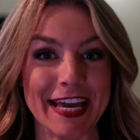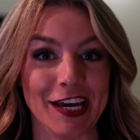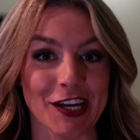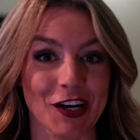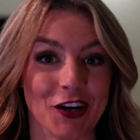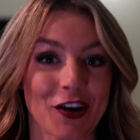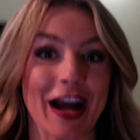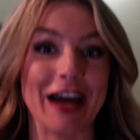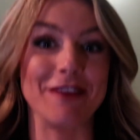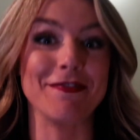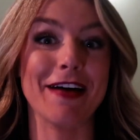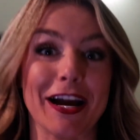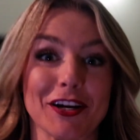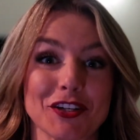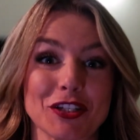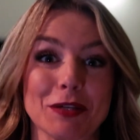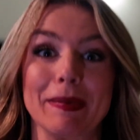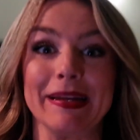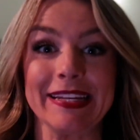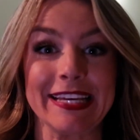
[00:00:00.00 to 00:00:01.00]
later, I've
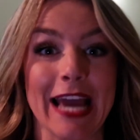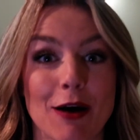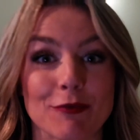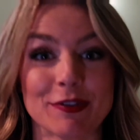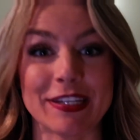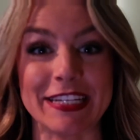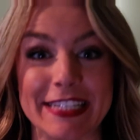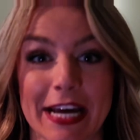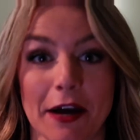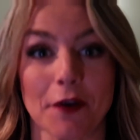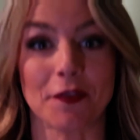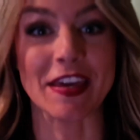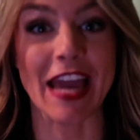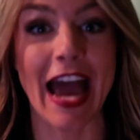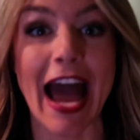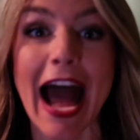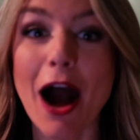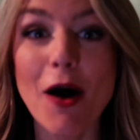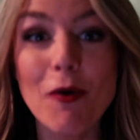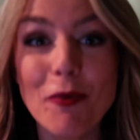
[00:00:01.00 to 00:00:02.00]
actually been counting down the
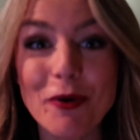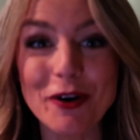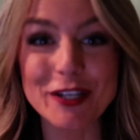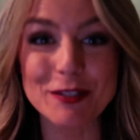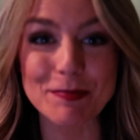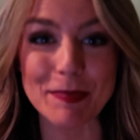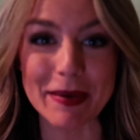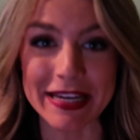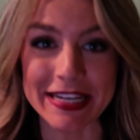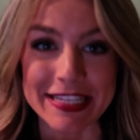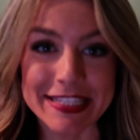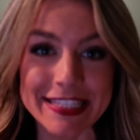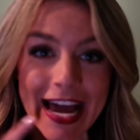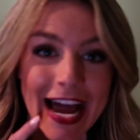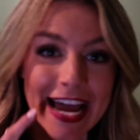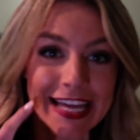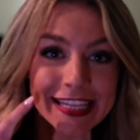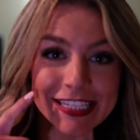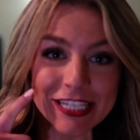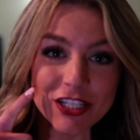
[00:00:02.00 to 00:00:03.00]
hours because
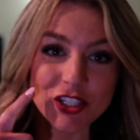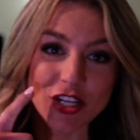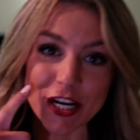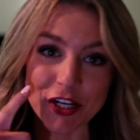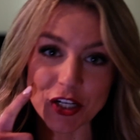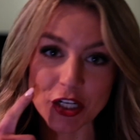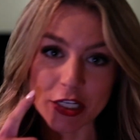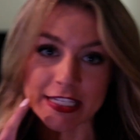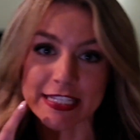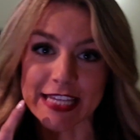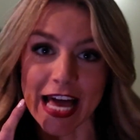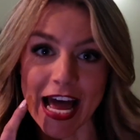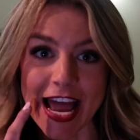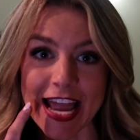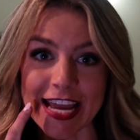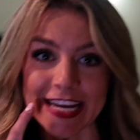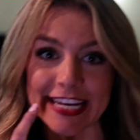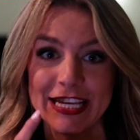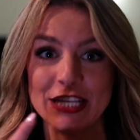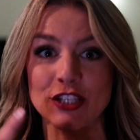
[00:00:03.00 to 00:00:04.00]
Kylie Jenner's
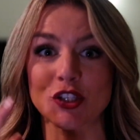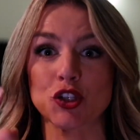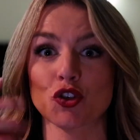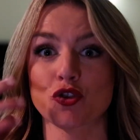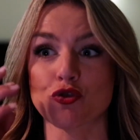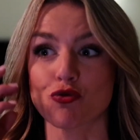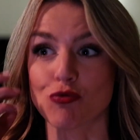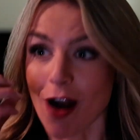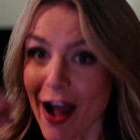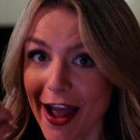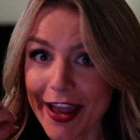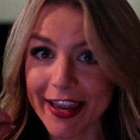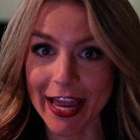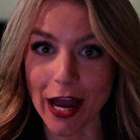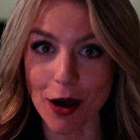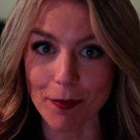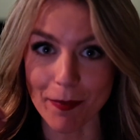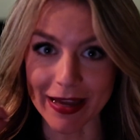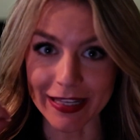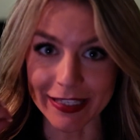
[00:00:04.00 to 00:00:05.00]
side is drying
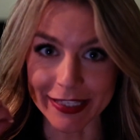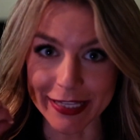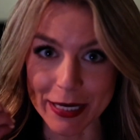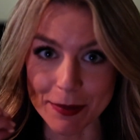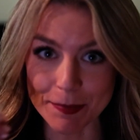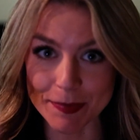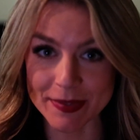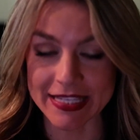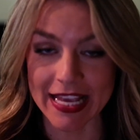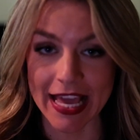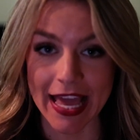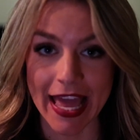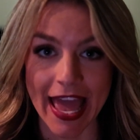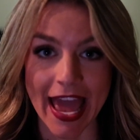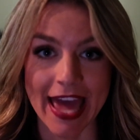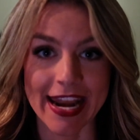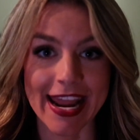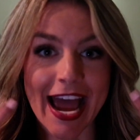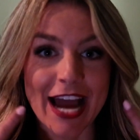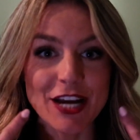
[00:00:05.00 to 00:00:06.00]
out my lips.
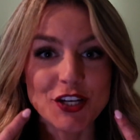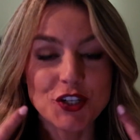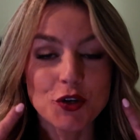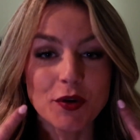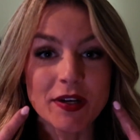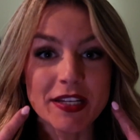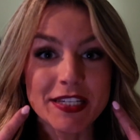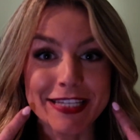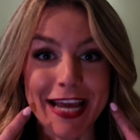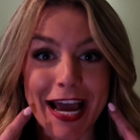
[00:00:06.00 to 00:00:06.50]
And as you can